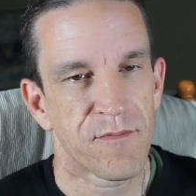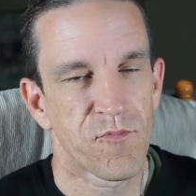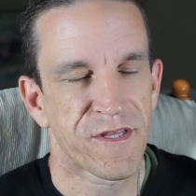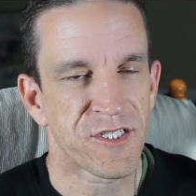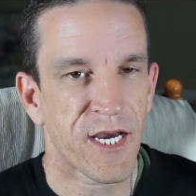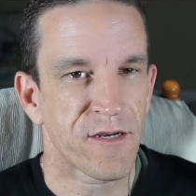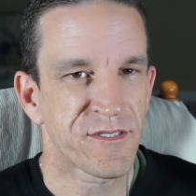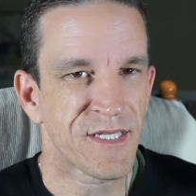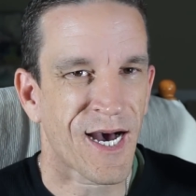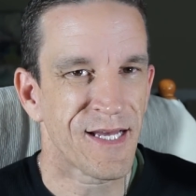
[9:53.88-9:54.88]
with the
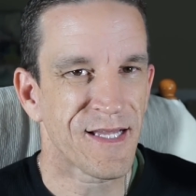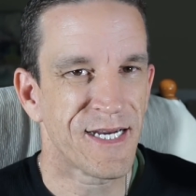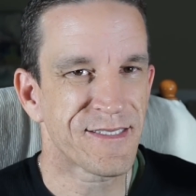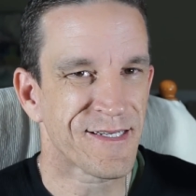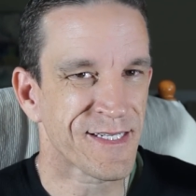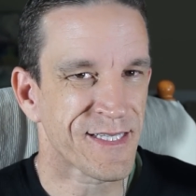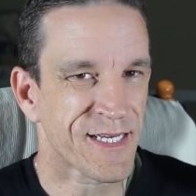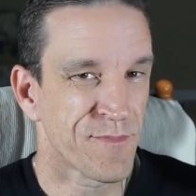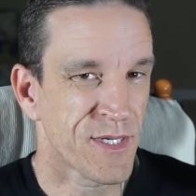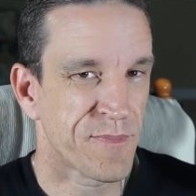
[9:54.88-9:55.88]
shadows and the highlights, I think they
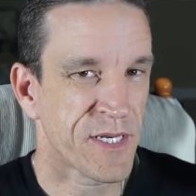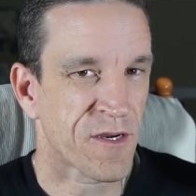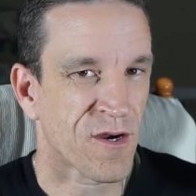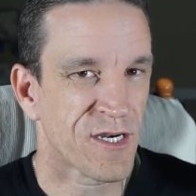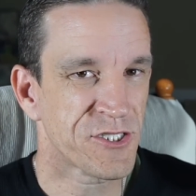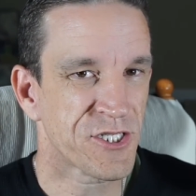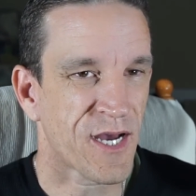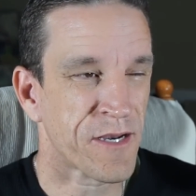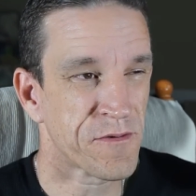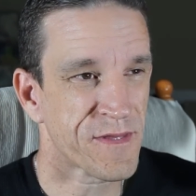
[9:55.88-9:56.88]
can be a bit harsh.
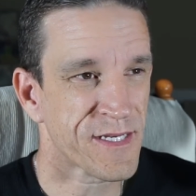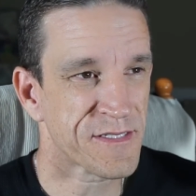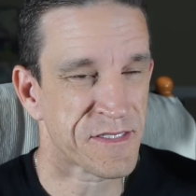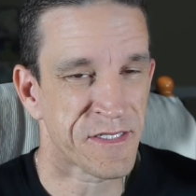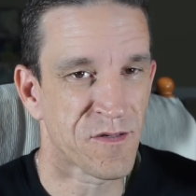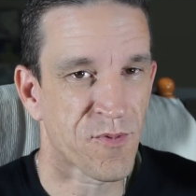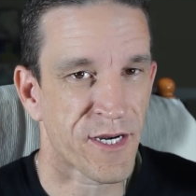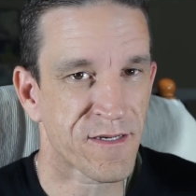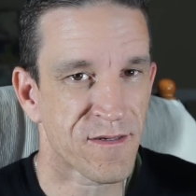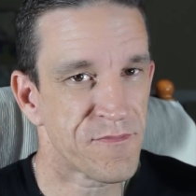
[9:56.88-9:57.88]
I don't think it's a deal
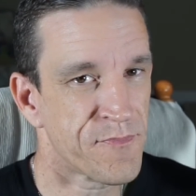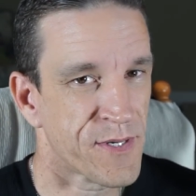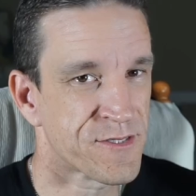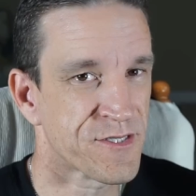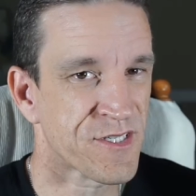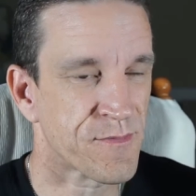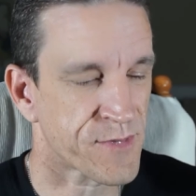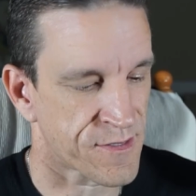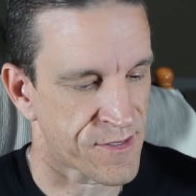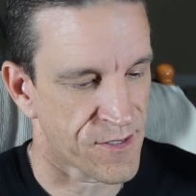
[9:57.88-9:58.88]
breaker, but it's just
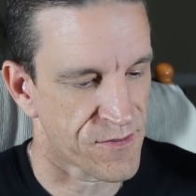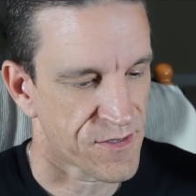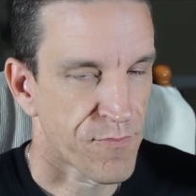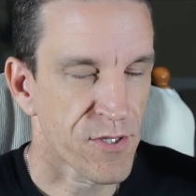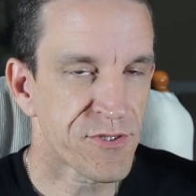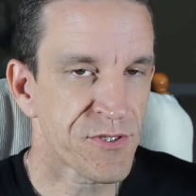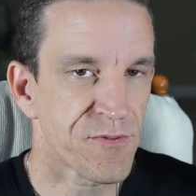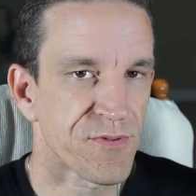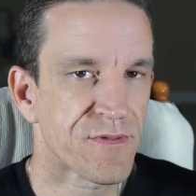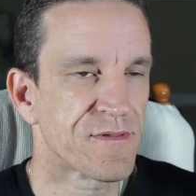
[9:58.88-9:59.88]
something to note.
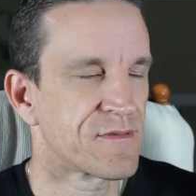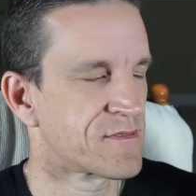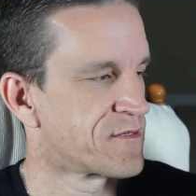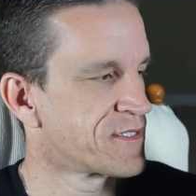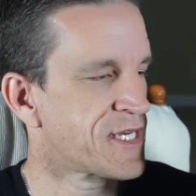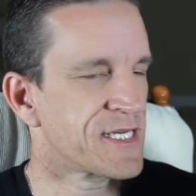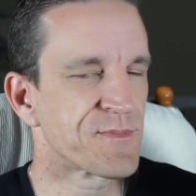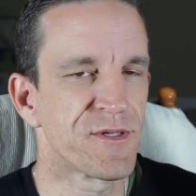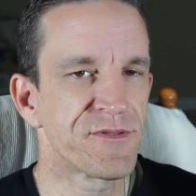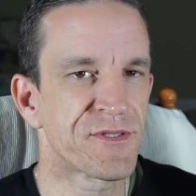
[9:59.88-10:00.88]
Bluetooth. So this
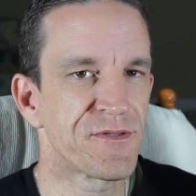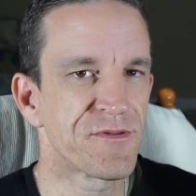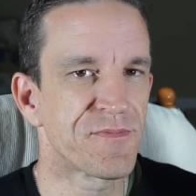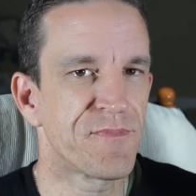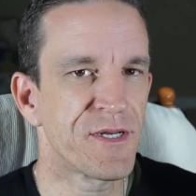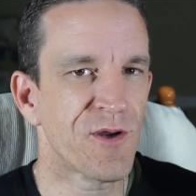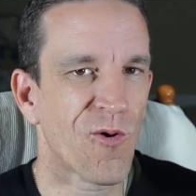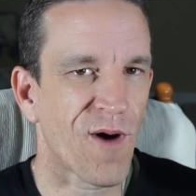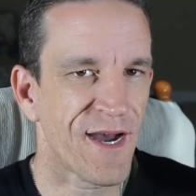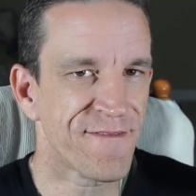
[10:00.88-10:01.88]
has Bluetooth, but no
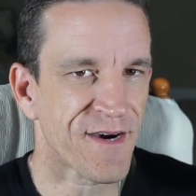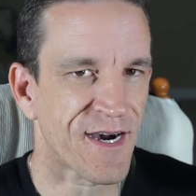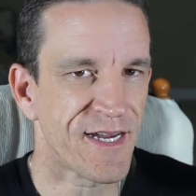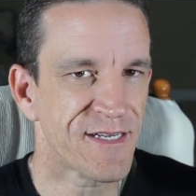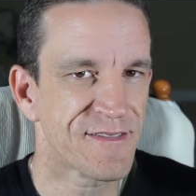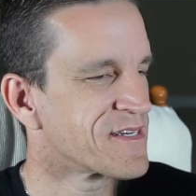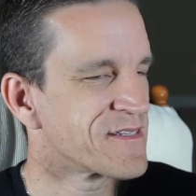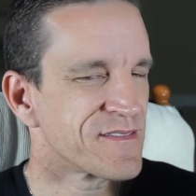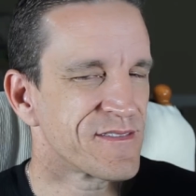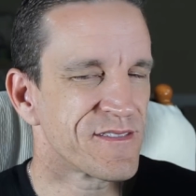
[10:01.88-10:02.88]
Wi-Fi.
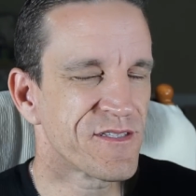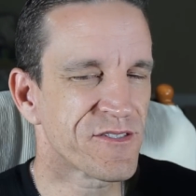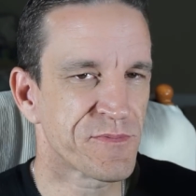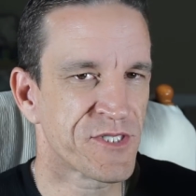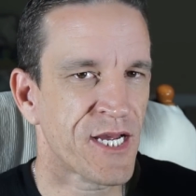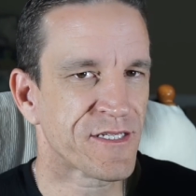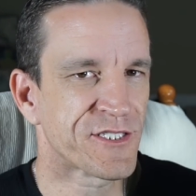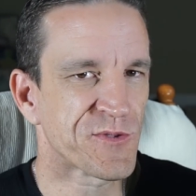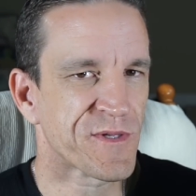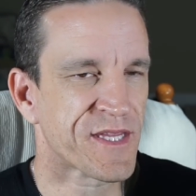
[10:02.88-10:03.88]
There's some
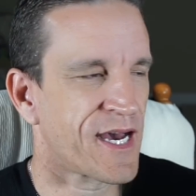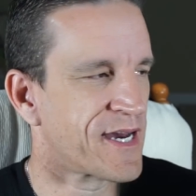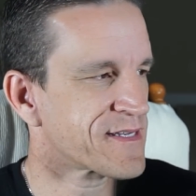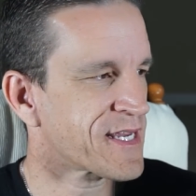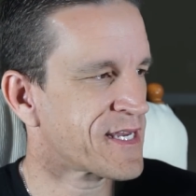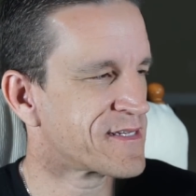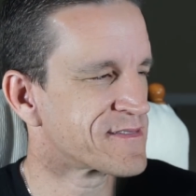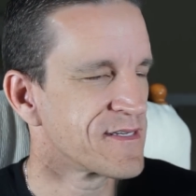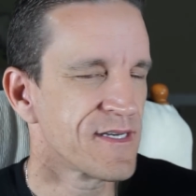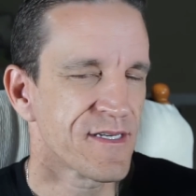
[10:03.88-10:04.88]
challenges with that.
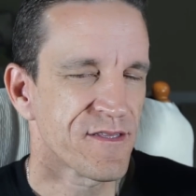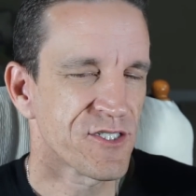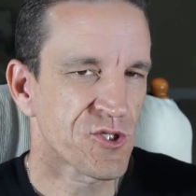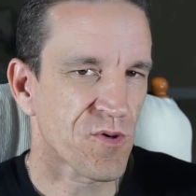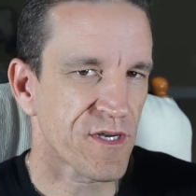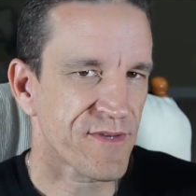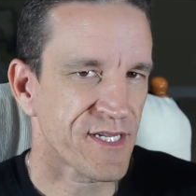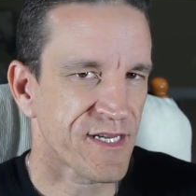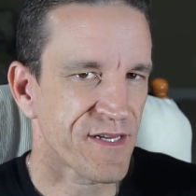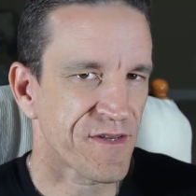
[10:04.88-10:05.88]
And the short of
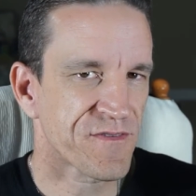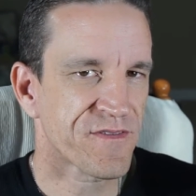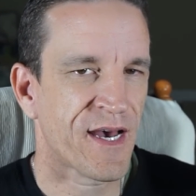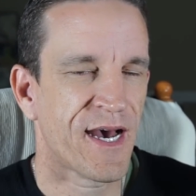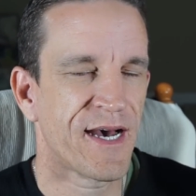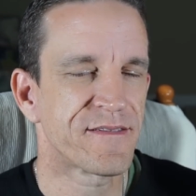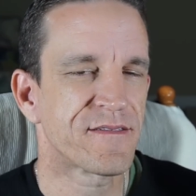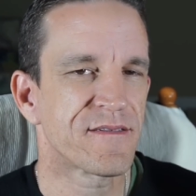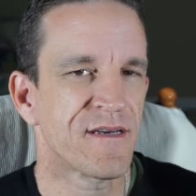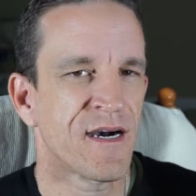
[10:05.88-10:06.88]
it is
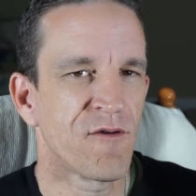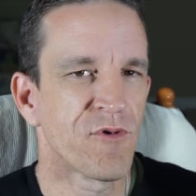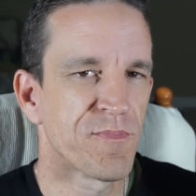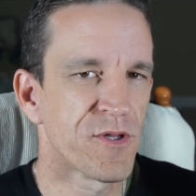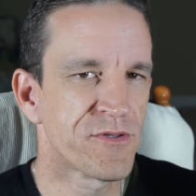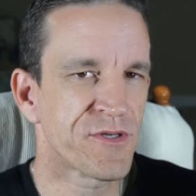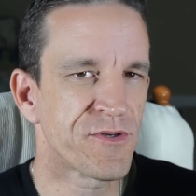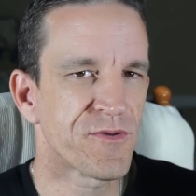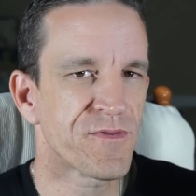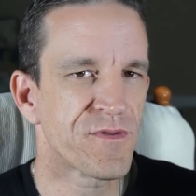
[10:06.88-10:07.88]
that with
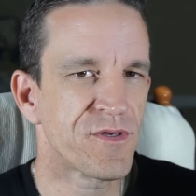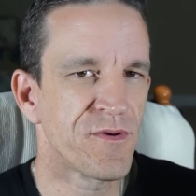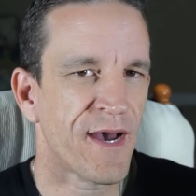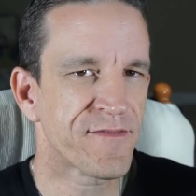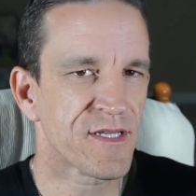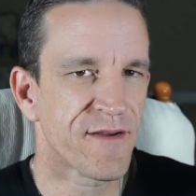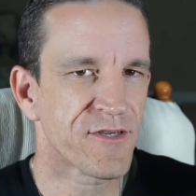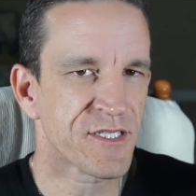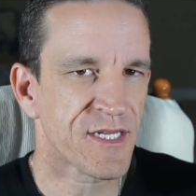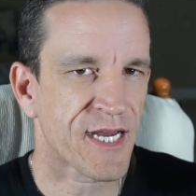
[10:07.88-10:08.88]
Bluetooth, you have to
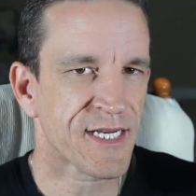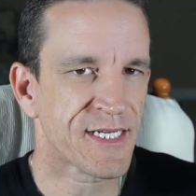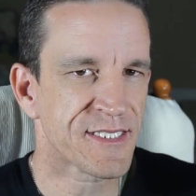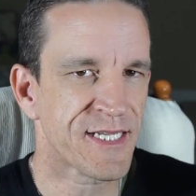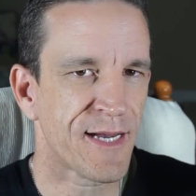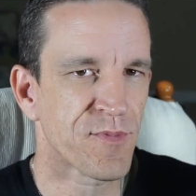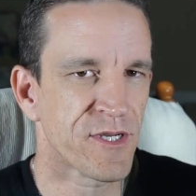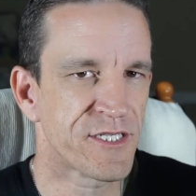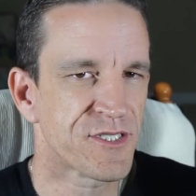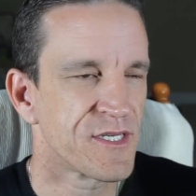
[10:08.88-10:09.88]
leverage the Nikon
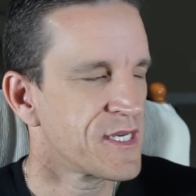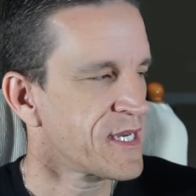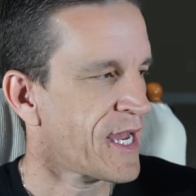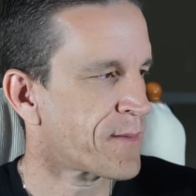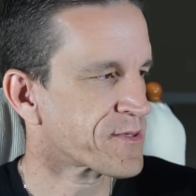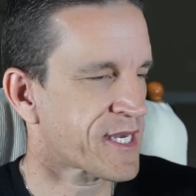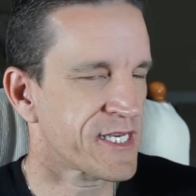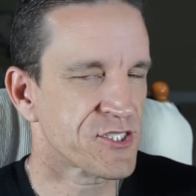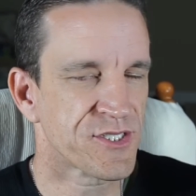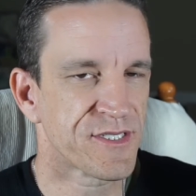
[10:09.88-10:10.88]
SnapBridge
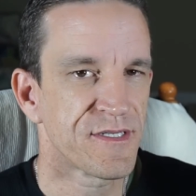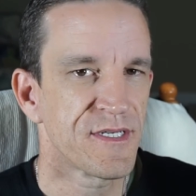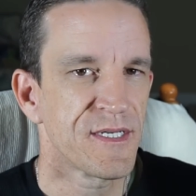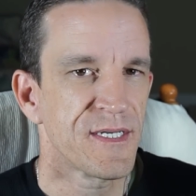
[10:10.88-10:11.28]
application,